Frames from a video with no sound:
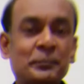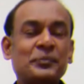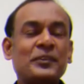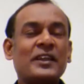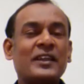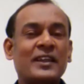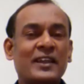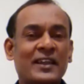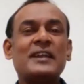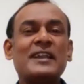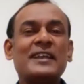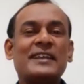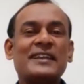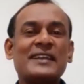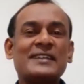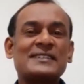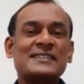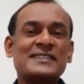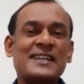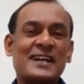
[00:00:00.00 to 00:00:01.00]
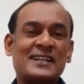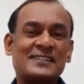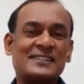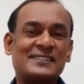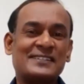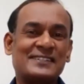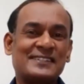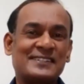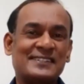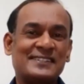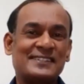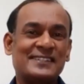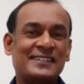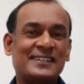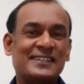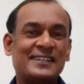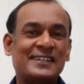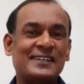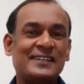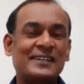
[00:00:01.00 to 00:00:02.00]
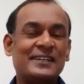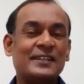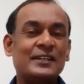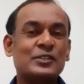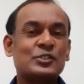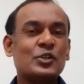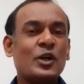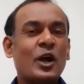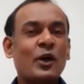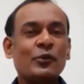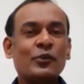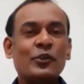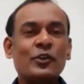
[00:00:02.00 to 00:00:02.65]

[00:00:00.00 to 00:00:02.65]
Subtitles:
let it kickstart. So how you